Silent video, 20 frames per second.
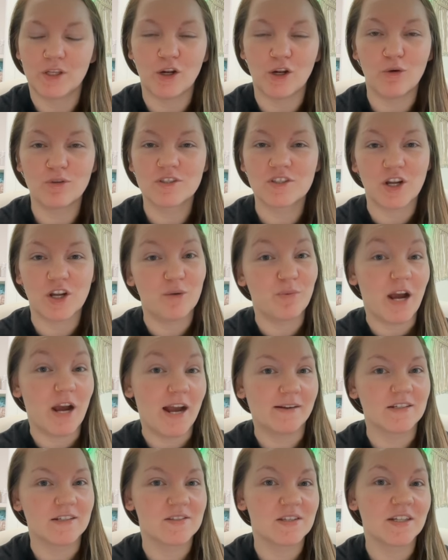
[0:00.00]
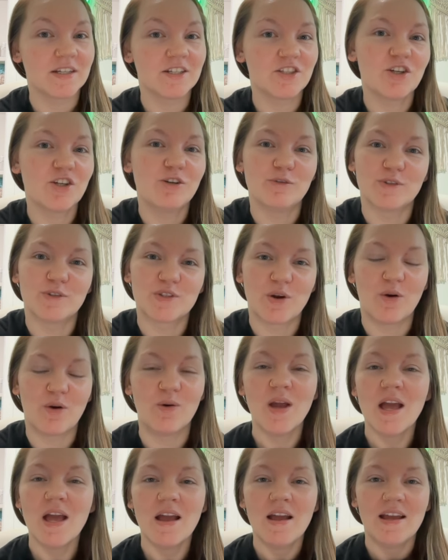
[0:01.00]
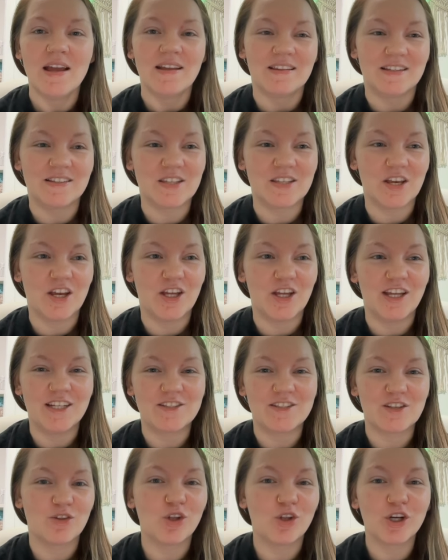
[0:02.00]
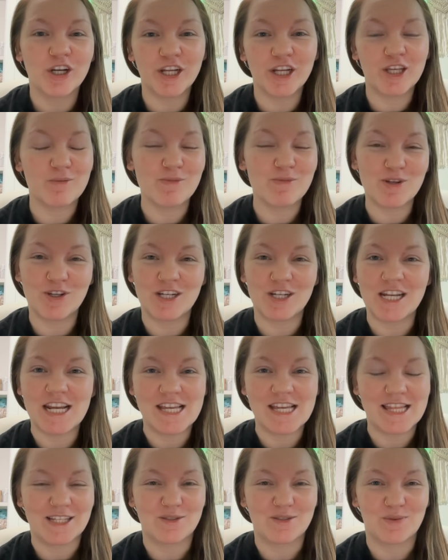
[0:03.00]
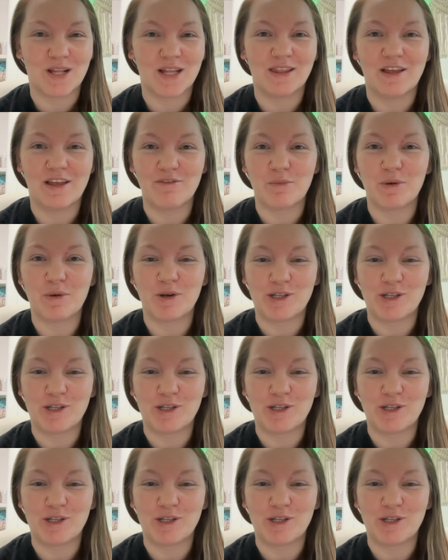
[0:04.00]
start practicing it too. So it's a learning community, and that's what I love about